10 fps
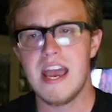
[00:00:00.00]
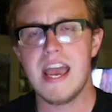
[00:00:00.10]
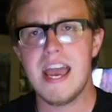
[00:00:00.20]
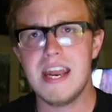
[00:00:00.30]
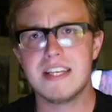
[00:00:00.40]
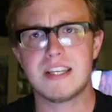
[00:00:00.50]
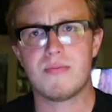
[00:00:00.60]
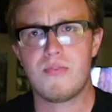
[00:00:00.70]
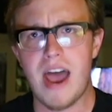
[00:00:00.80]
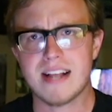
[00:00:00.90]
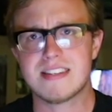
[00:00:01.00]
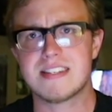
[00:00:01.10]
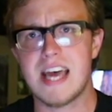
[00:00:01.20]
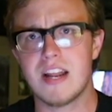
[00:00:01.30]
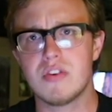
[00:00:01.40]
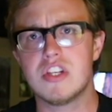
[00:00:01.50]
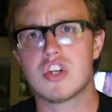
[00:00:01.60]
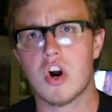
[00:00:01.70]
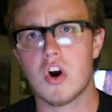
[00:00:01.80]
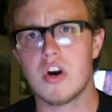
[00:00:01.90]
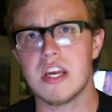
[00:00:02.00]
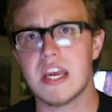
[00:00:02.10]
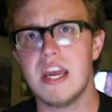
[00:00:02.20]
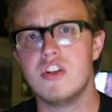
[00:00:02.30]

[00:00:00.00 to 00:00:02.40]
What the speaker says: It is in fact steadily turning